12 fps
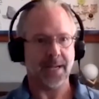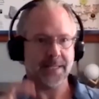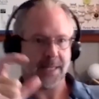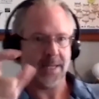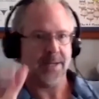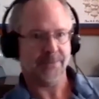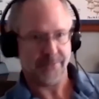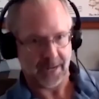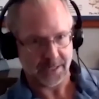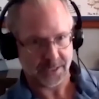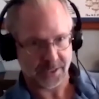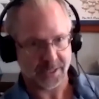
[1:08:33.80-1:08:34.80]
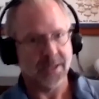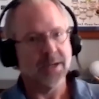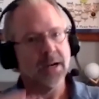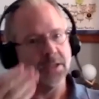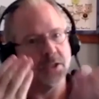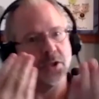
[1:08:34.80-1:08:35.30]
as I invest,
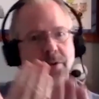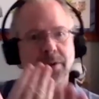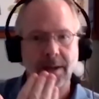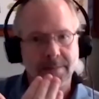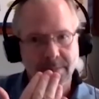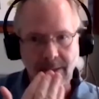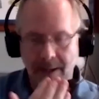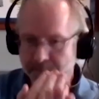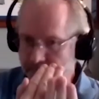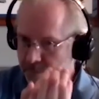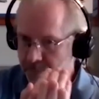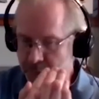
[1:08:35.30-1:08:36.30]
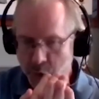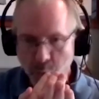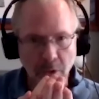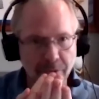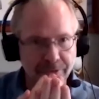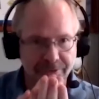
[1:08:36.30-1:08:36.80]
and so right. that that
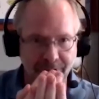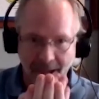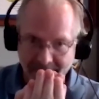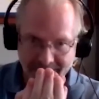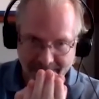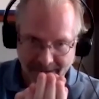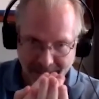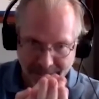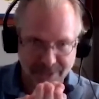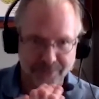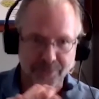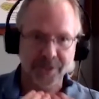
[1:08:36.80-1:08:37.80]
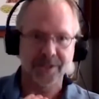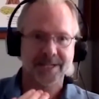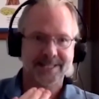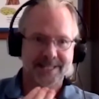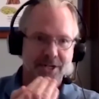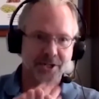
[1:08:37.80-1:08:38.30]
dual sided element of
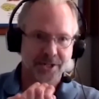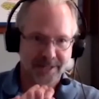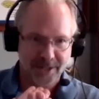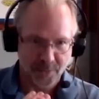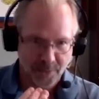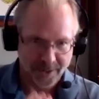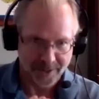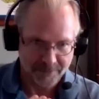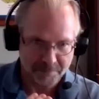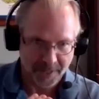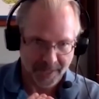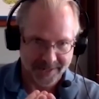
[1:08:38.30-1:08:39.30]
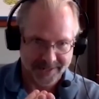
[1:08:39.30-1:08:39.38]
realization that you have yeah, embedded,